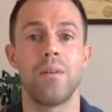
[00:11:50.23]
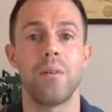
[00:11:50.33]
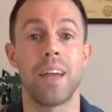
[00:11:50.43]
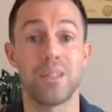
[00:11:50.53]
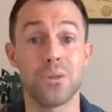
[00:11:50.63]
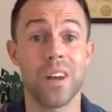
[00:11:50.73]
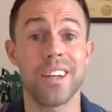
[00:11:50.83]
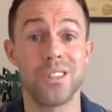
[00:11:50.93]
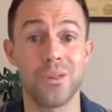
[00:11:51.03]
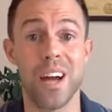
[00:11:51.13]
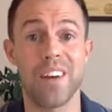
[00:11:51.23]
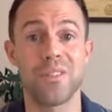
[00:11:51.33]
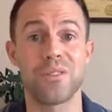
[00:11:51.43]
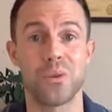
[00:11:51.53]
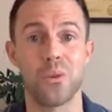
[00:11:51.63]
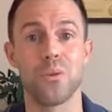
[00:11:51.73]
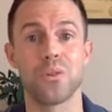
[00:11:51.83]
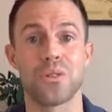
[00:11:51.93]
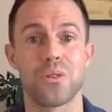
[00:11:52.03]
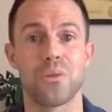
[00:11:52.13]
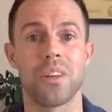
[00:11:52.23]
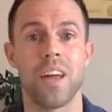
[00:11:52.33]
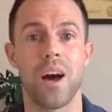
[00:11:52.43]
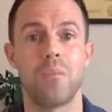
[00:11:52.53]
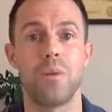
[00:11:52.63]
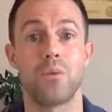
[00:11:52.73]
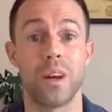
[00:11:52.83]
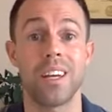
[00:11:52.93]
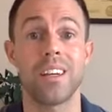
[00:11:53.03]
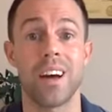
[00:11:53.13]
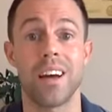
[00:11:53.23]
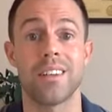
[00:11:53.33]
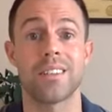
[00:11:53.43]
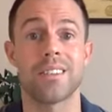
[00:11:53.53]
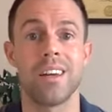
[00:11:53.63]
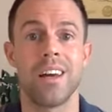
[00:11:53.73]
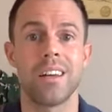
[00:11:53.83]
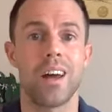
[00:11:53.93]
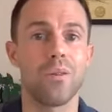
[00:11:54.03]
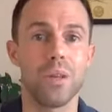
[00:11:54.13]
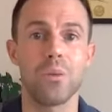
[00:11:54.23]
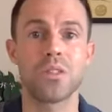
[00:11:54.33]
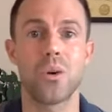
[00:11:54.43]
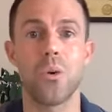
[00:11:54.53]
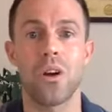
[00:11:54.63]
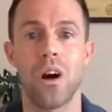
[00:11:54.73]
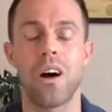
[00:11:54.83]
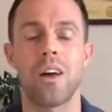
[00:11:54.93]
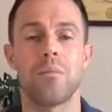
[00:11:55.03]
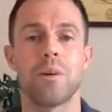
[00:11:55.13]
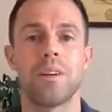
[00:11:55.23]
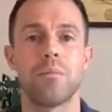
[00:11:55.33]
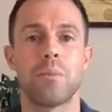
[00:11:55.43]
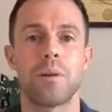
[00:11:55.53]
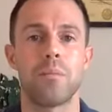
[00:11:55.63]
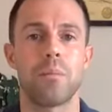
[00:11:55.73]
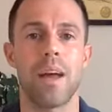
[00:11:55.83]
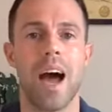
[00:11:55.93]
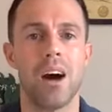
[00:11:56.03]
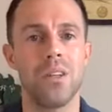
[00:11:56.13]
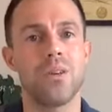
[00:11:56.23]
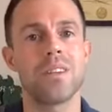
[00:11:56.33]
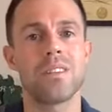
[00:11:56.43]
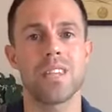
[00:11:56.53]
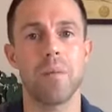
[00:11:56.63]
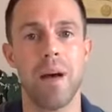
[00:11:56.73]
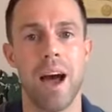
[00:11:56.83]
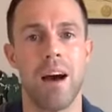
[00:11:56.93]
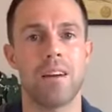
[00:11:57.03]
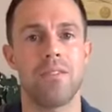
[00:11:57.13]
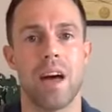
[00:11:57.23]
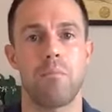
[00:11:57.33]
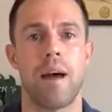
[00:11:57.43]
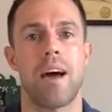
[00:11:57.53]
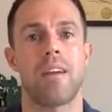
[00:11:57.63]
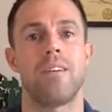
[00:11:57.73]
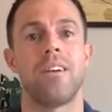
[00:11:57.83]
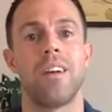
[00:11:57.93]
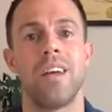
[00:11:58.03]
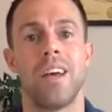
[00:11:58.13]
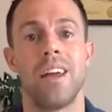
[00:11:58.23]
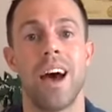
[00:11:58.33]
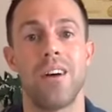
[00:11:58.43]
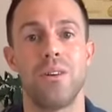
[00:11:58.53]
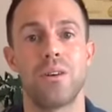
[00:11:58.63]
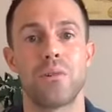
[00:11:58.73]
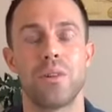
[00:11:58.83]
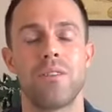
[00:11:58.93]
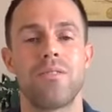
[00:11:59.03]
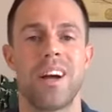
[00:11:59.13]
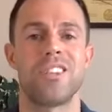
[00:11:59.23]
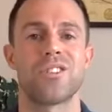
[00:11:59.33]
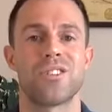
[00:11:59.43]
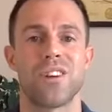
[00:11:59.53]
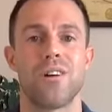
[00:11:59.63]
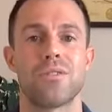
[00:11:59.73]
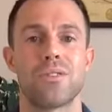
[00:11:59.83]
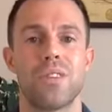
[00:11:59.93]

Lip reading: Andrew and I do have the tools to really help you recognize not only what's going on, but how you can step out of that pattern and how you can really find yourself so